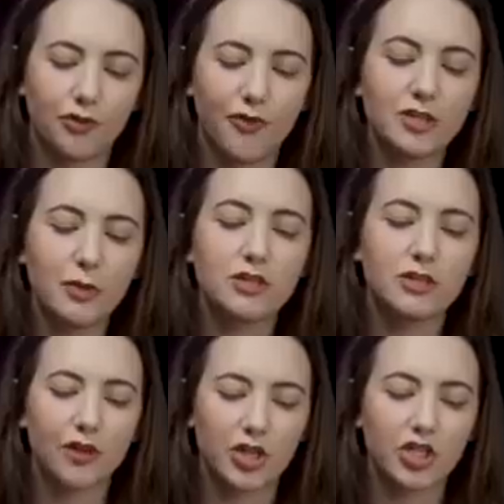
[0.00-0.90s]
The face
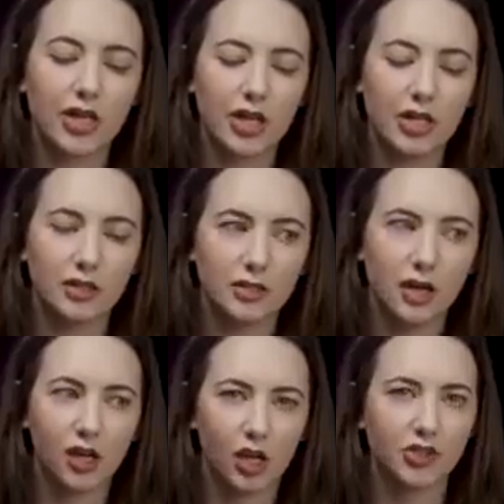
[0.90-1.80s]
buttons are actually
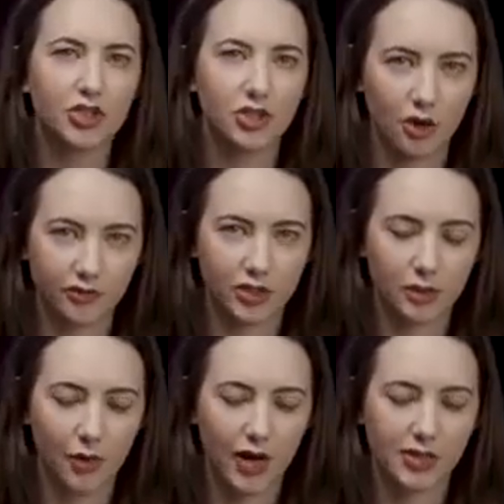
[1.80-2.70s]
a lot softer
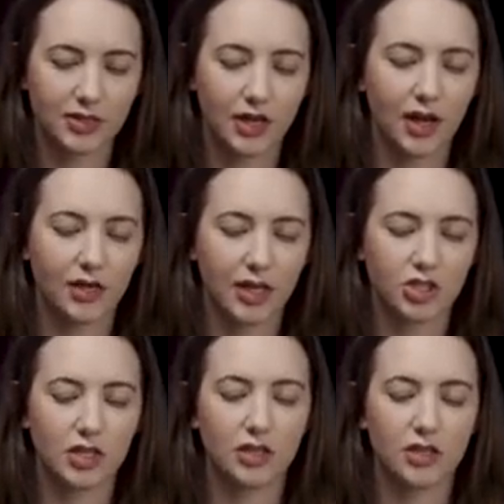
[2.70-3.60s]
to press, and
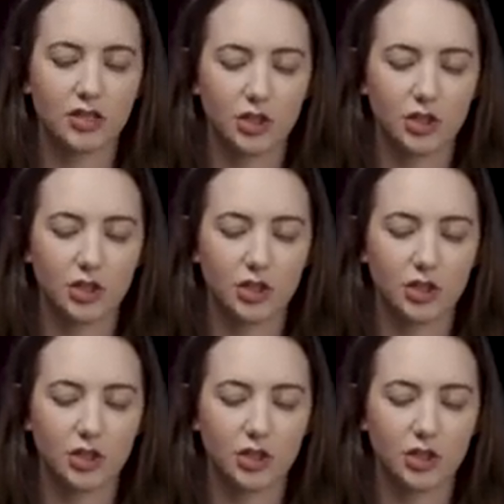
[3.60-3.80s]
actually the